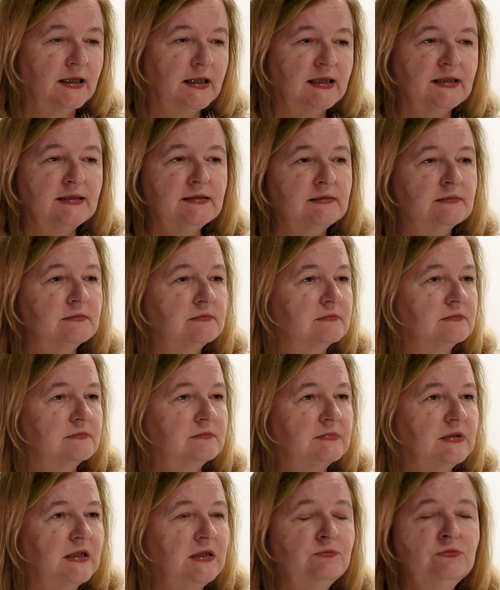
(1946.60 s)
And
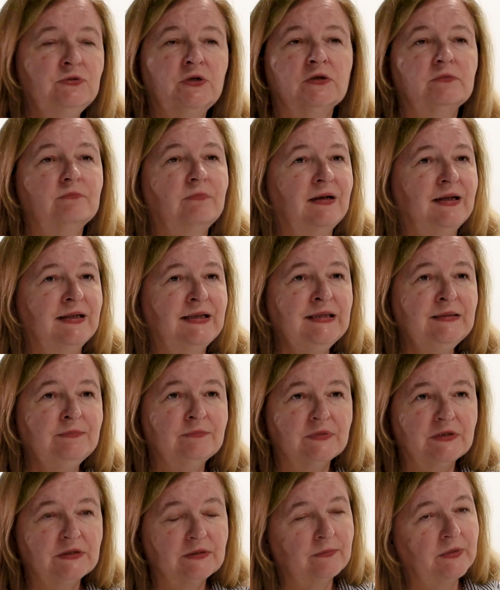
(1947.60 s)
I would not
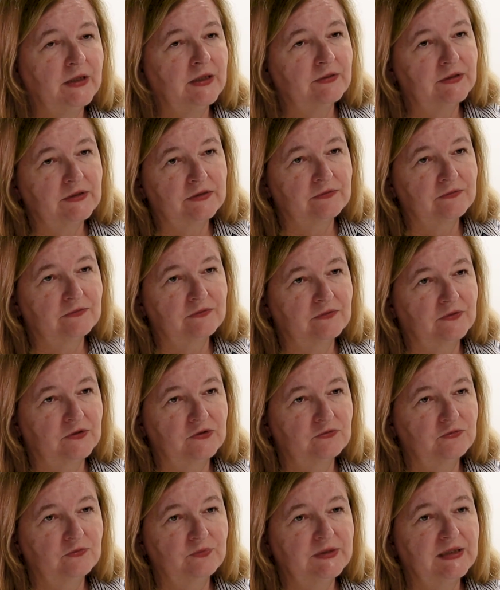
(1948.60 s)
blame the Americans
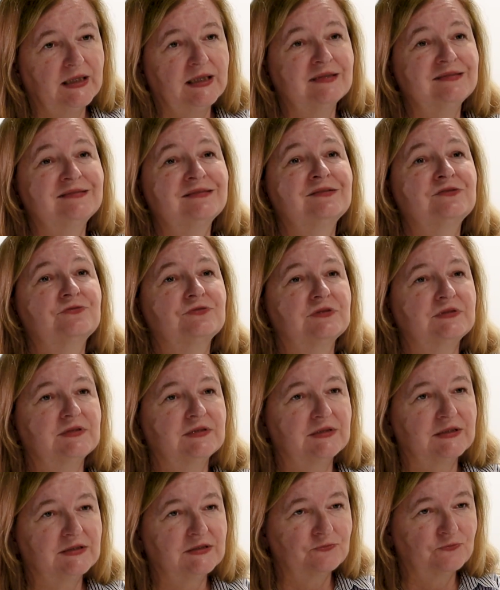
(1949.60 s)
not to be as
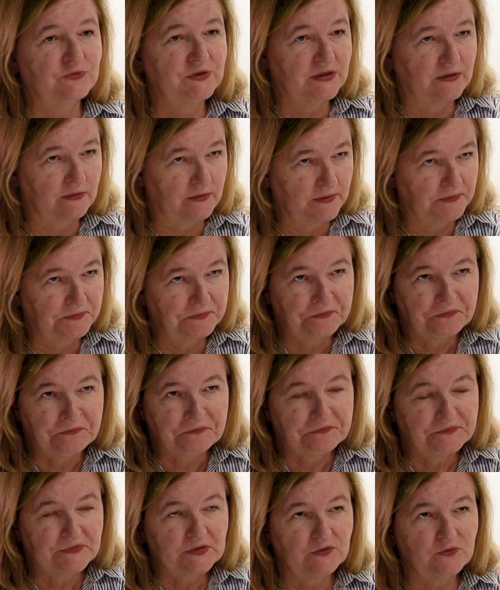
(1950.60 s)
interested as we are.
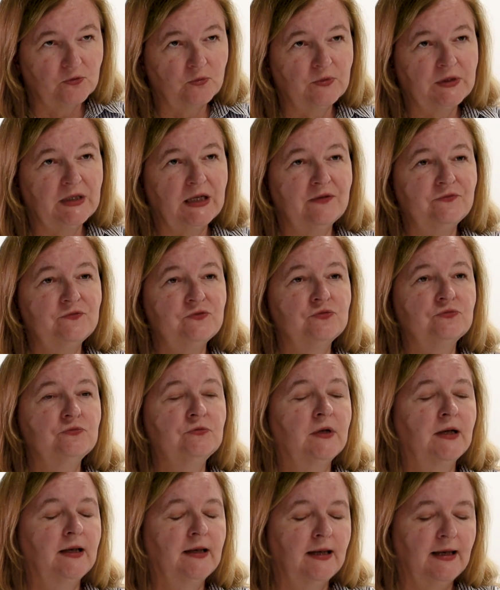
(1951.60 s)
So we have
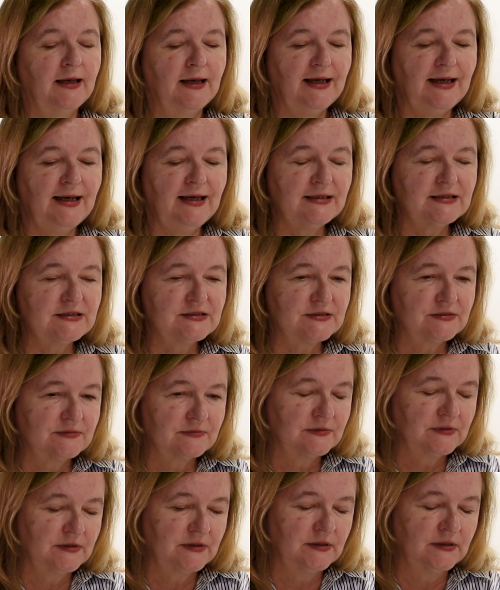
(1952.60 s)
to act
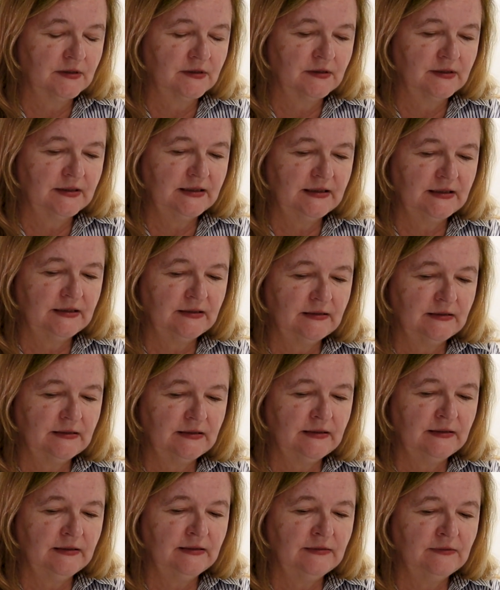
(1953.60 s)

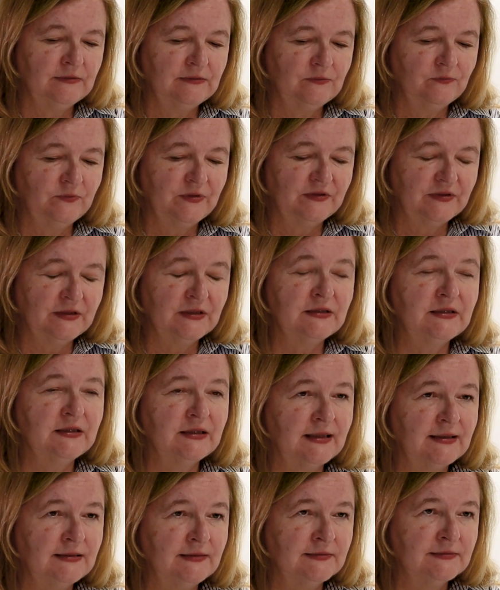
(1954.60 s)
within
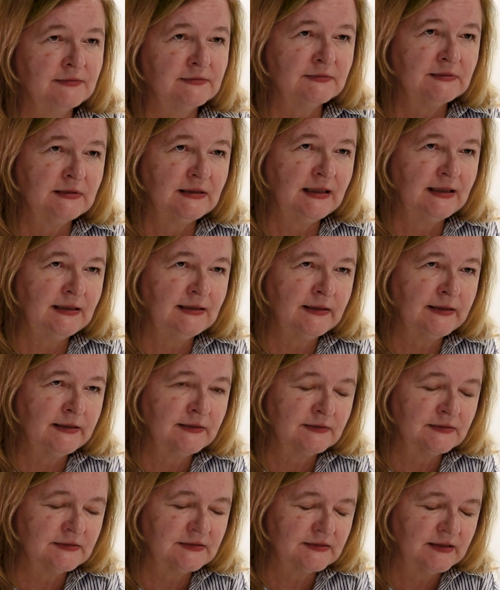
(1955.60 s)
the
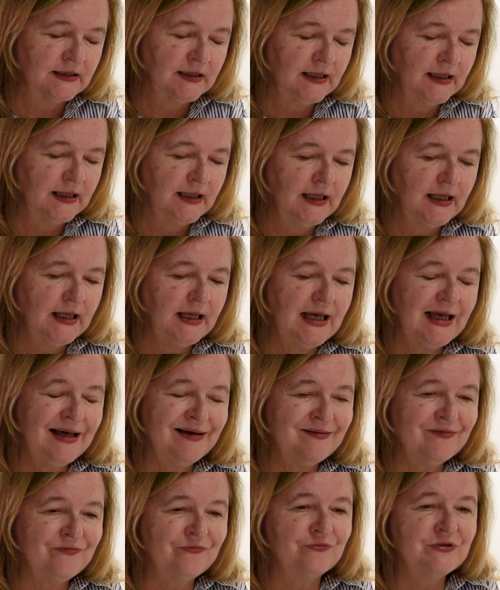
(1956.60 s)
alliance
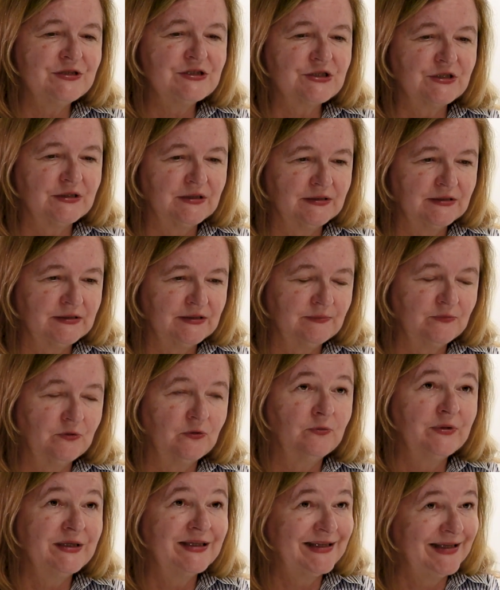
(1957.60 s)
every
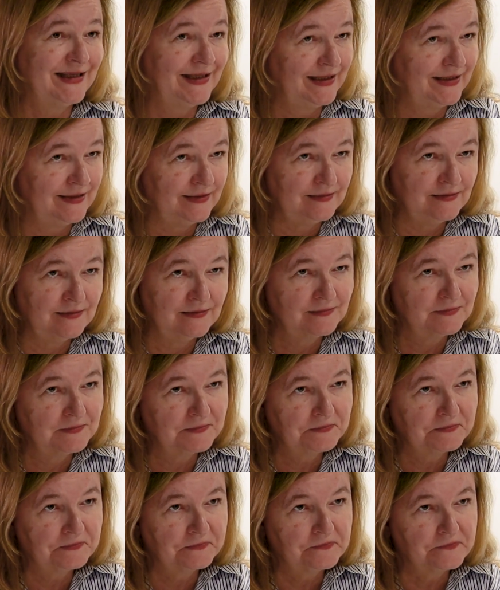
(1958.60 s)
time we can.
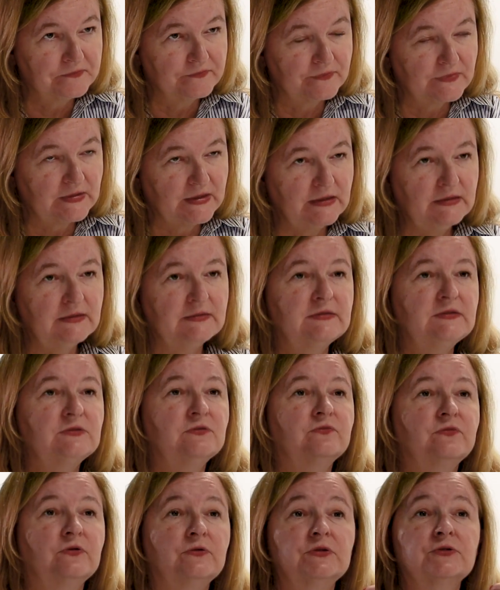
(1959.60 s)
And this
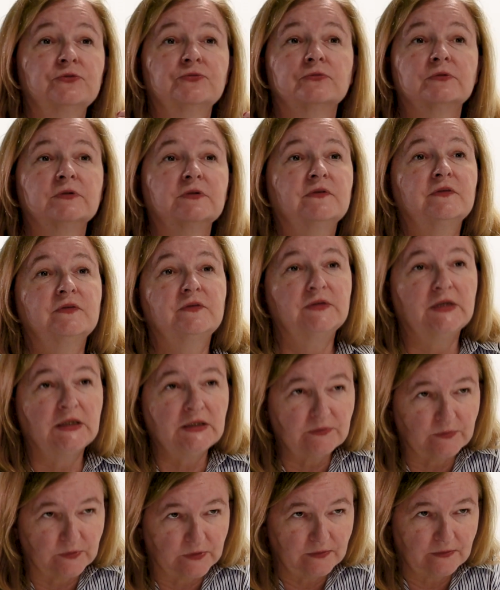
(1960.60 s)
is a very strong
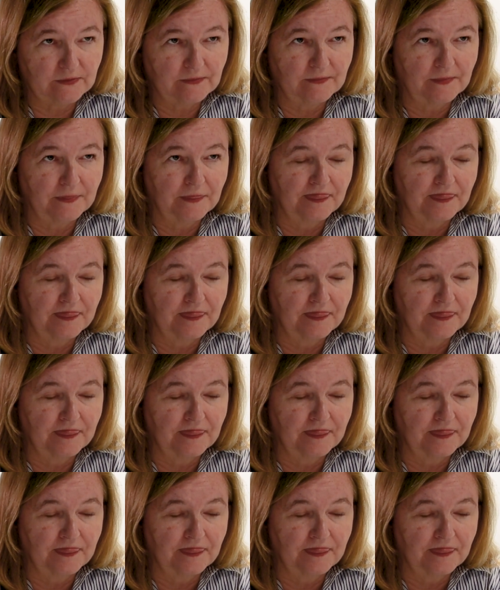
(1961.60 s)
statement.